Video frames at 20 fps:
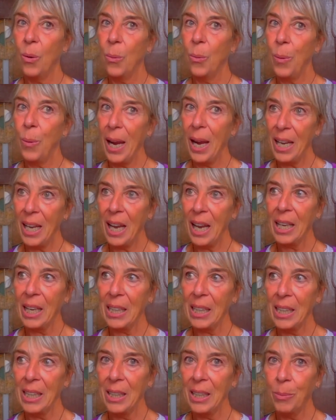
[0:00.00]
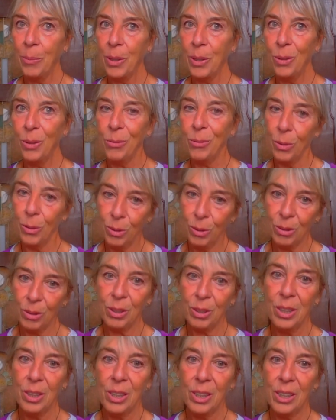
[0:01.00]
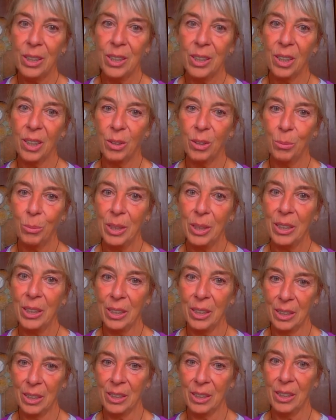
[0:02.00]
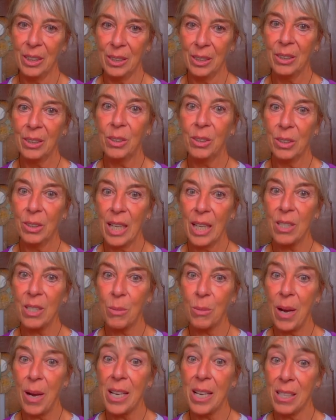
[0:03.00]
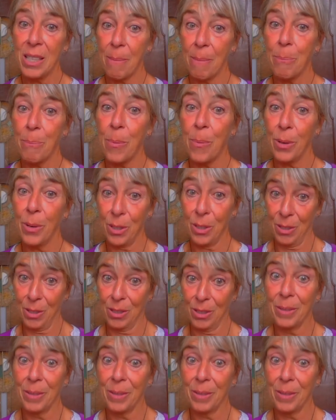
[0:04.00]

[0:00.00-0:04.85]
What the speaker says: while I think we overlook the other reasons. So that's why it's important.